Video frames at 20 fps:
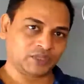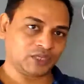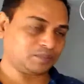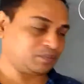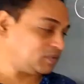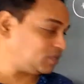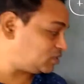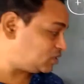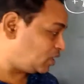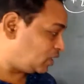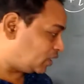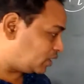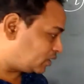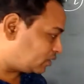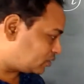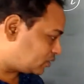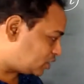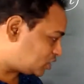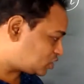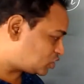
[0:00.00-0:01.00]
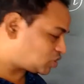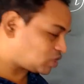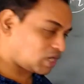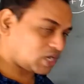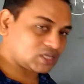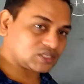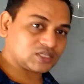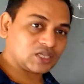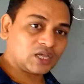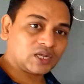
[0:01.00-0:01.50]
That means this
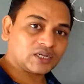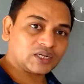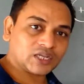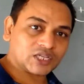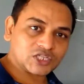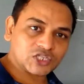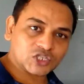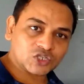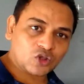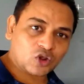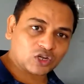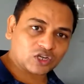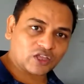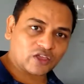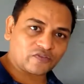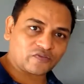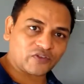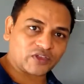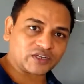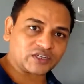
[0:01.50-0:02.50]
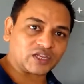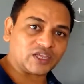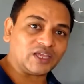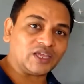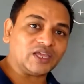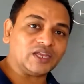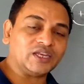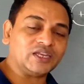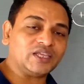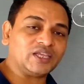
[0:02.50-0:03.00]
charge does not
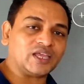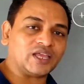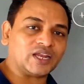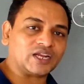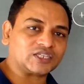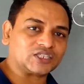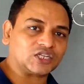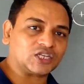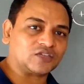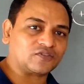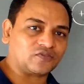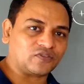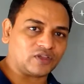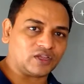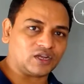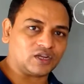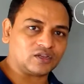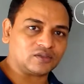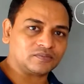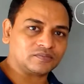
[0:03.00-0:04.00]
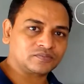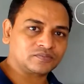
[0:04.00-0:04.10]
affect any electric field,